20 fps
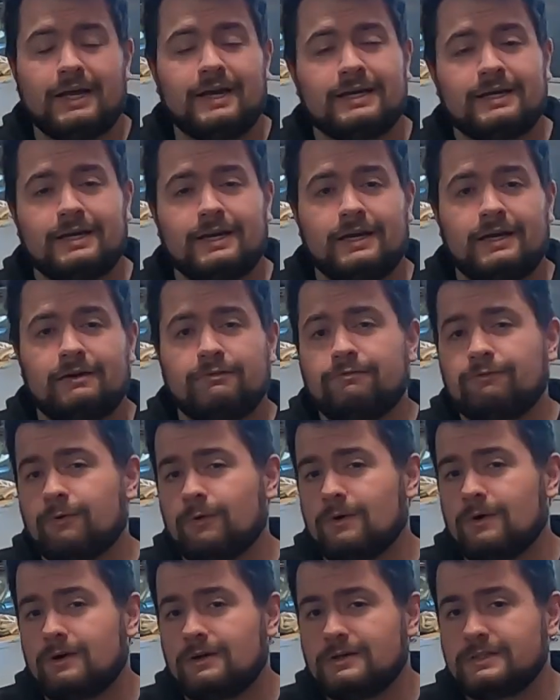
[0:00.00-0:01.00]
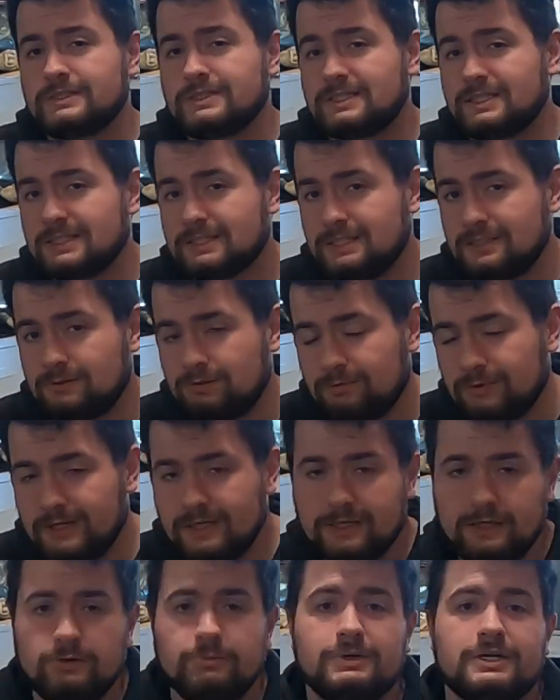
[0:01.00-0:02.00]
aka
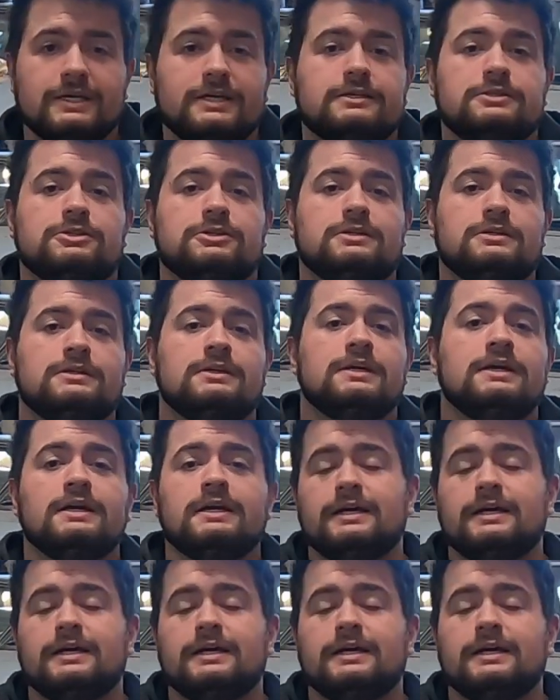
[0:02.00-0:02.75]
463 cubic engine